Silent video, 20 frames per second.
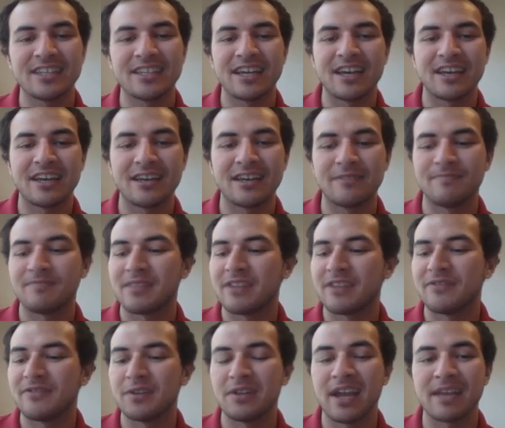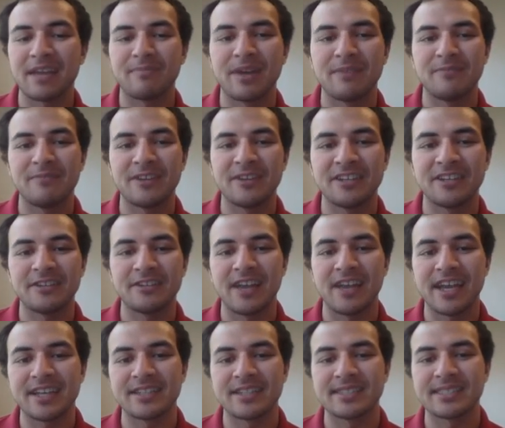If you like my video,
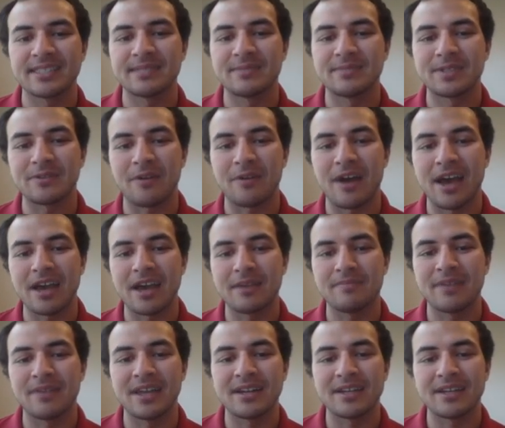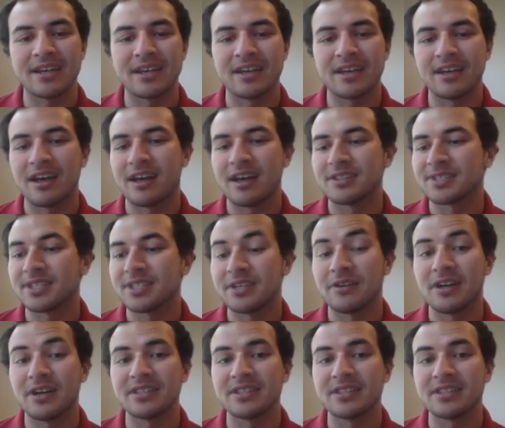like and subscribe, and I'll see you all